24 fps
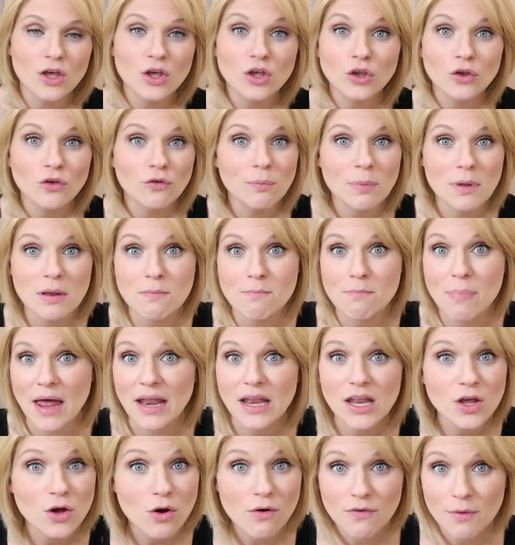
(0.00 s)
you've been
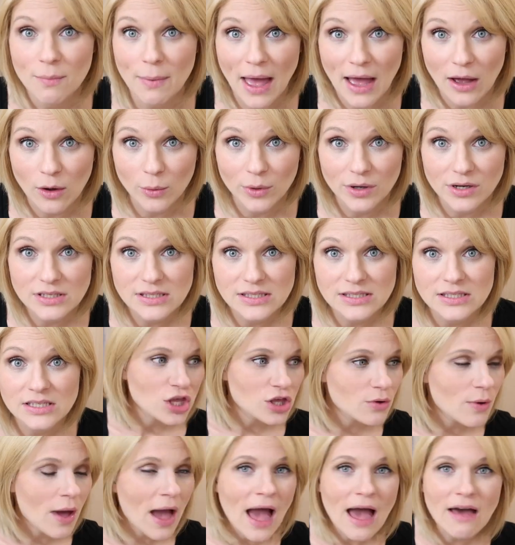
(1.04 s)
bending over backwards,
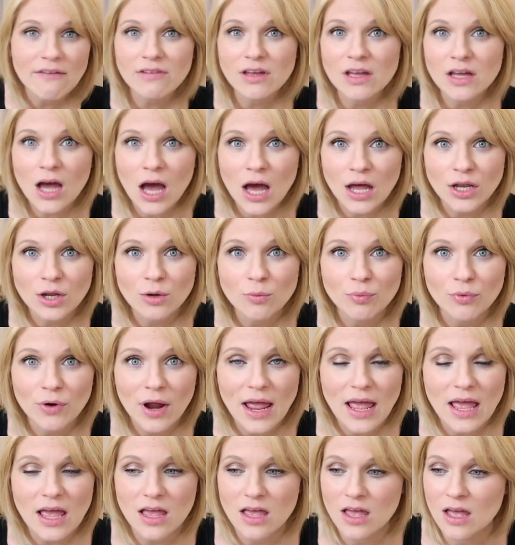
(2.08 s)
you haven't gotten a
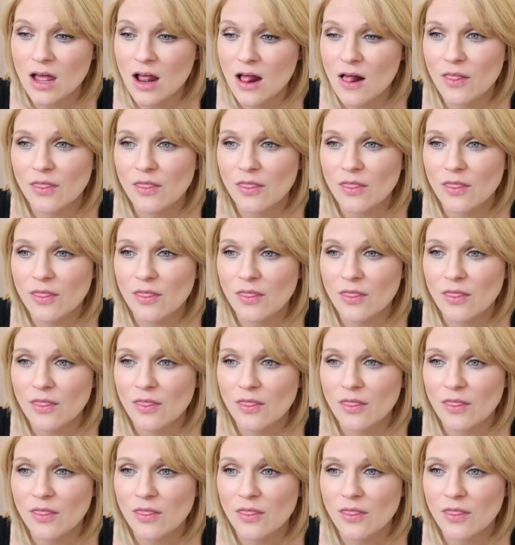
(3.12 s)
break,